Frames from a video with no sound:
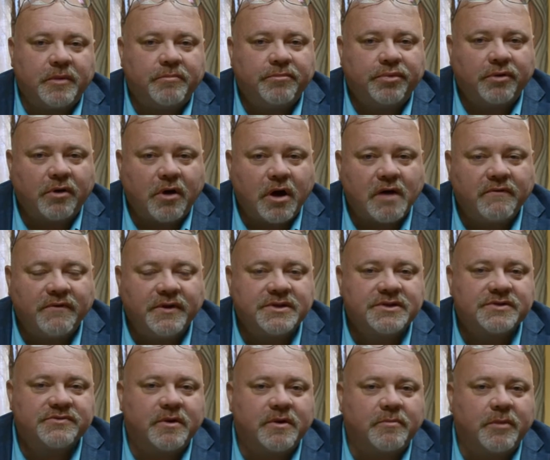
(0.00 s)

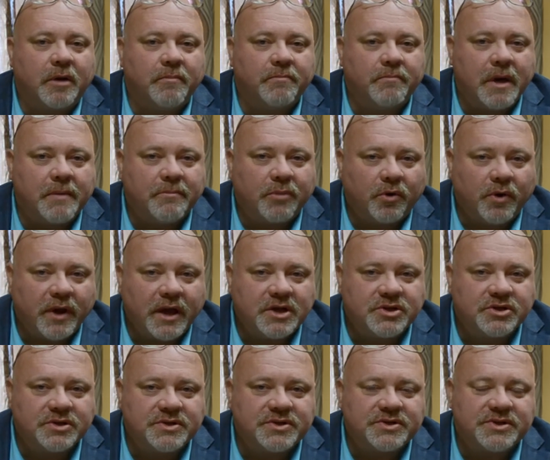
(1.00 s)
province, from our member
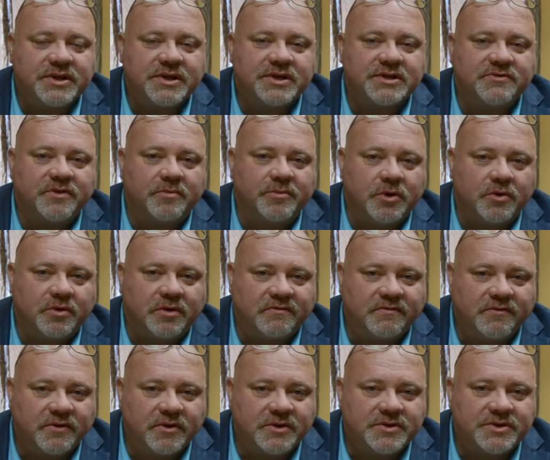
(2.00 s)
agencies, from
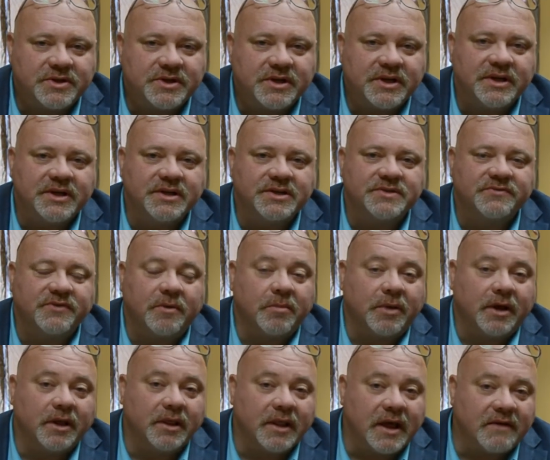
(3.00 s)
universities, from
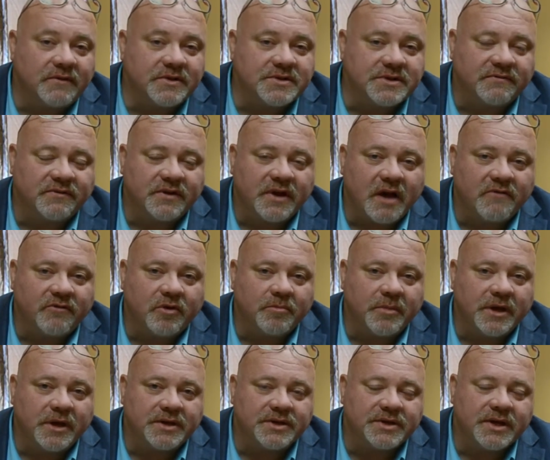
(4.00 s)
levels of
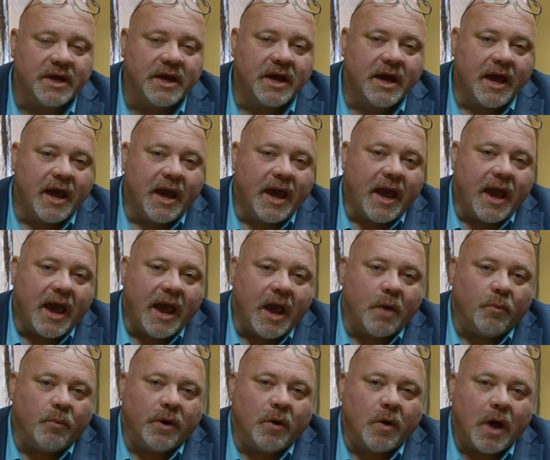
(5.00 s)
government.
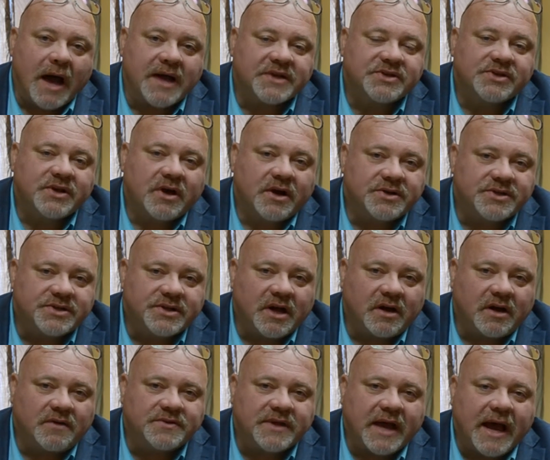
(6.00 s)
And we asked
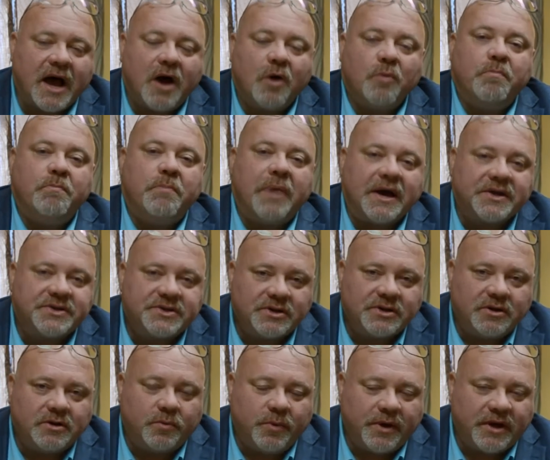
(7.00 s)
ourselves, how best
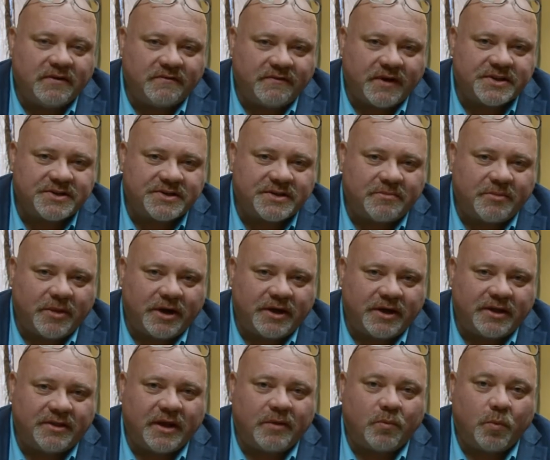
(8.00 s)
could we invest the money
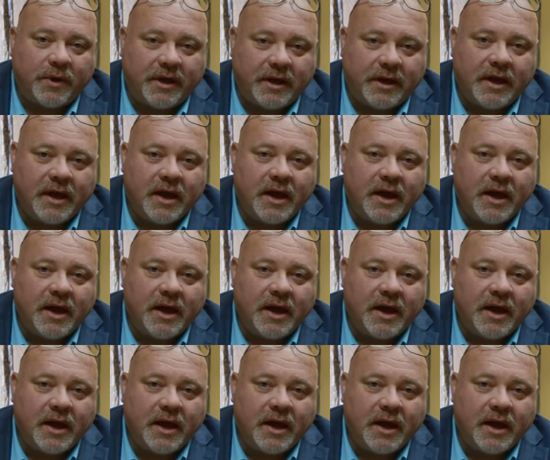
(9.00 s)
that we